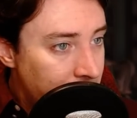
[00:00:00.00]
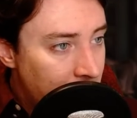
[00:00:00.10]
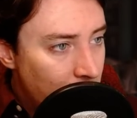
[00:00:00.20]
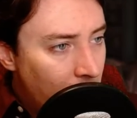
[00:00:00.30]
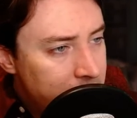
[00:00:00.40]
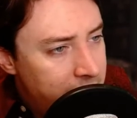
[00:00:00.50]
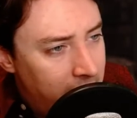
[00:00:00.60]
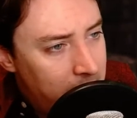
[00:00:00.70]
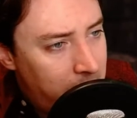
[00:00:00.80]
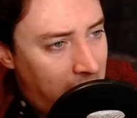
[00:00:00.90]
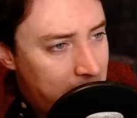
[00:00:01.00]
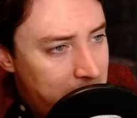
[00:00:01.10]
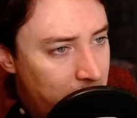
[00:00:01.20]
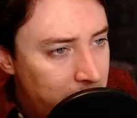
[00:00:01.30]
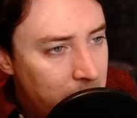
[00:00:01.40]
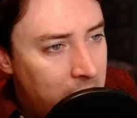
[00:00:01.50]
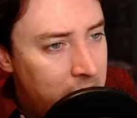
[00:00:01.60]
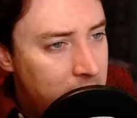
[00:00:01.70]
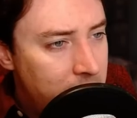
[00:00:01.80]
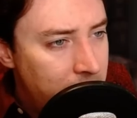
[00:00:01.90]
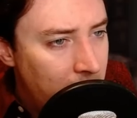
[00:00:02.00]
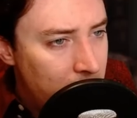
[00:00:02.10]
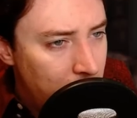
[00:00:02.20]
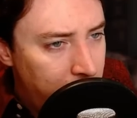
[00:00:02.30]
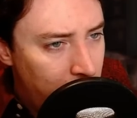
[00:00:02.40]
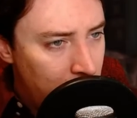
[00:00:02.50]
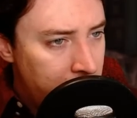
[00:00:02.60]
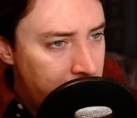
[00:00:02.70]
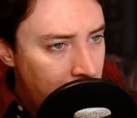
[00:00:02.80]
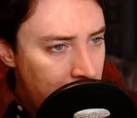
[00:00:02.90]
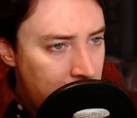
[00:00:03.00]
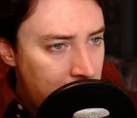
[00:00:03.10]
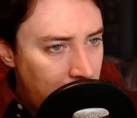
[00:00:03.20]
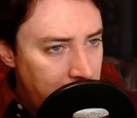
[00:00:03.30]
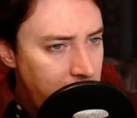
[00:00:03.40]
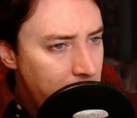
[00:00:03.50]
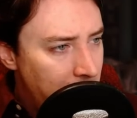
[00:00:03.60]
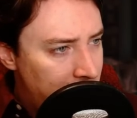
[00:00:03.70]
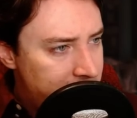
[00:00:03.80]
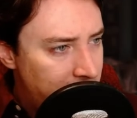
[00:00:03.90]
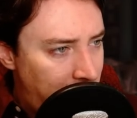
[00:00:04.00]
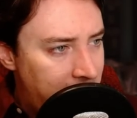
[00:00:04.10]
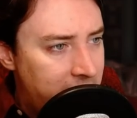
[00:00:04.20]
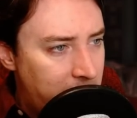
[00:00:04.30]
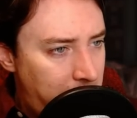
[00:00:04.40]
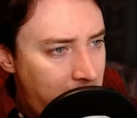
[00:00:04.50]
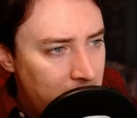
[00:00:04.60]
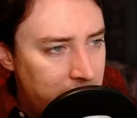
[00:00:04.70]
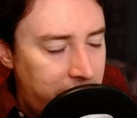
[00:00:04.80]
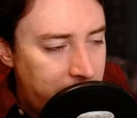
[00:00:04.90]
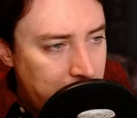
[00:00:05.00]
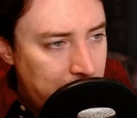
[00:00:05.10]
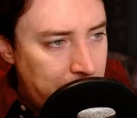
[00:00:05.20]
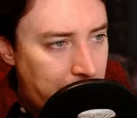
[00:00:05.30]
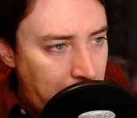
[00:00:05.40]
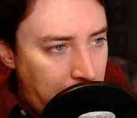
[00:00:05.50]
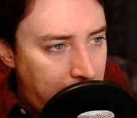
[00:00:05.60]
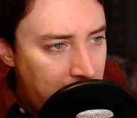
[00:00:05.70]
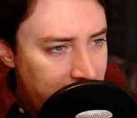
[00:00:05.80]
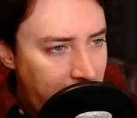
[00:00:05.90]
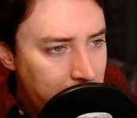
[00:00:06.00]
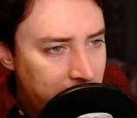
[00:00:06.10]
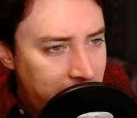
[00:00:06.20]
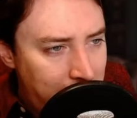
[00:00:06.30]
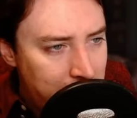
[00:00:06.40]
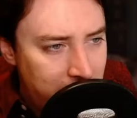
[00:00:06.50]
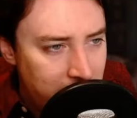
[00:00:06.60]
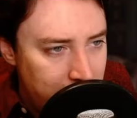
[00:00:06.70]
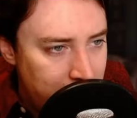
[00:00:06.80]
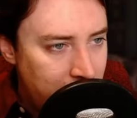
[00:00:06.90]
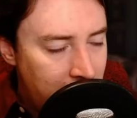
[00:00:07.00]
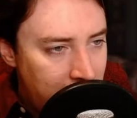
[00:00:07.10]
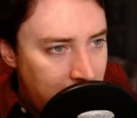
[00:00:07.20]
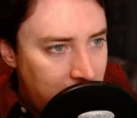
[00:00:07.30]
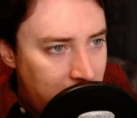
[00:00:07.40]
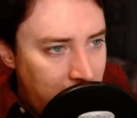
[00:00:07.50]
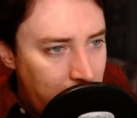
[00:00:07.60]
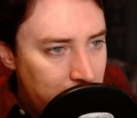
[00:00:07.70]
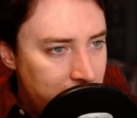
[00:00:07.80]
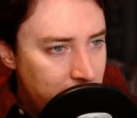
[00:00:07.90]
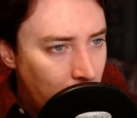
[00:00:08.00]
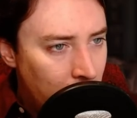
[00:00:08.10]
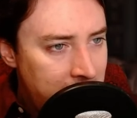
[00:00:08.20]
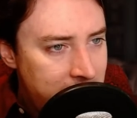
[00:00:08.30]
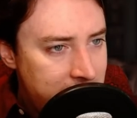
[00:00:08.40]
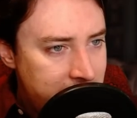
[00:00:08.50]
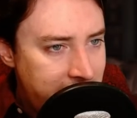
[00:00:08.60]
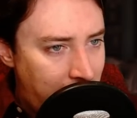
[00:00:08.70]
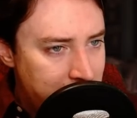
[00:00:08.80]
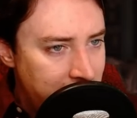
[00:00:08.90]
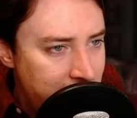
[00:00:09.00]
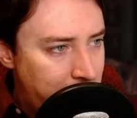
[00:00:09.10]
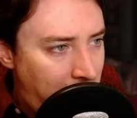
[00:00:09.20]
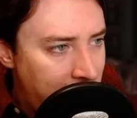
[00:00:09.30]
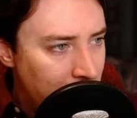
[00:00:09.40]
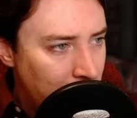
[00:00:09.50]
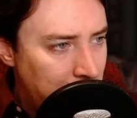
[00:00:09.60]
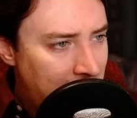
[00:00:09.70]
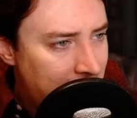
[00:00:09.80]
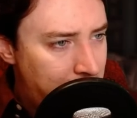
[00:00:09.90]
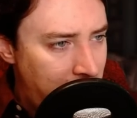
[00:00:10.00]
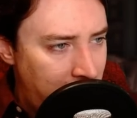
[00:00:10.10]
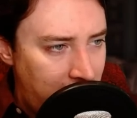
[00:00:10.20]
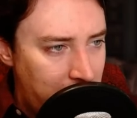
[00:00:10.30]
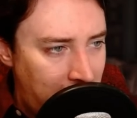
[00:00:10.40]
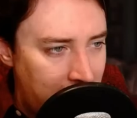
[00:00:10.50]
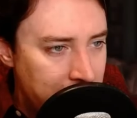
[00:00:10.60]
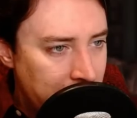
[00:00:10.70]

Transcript: One term, perhaps it was my third or fourth, a new master made his appearance. His name was Sampson. He was a tallish, stoutish, pale, black-bearded man.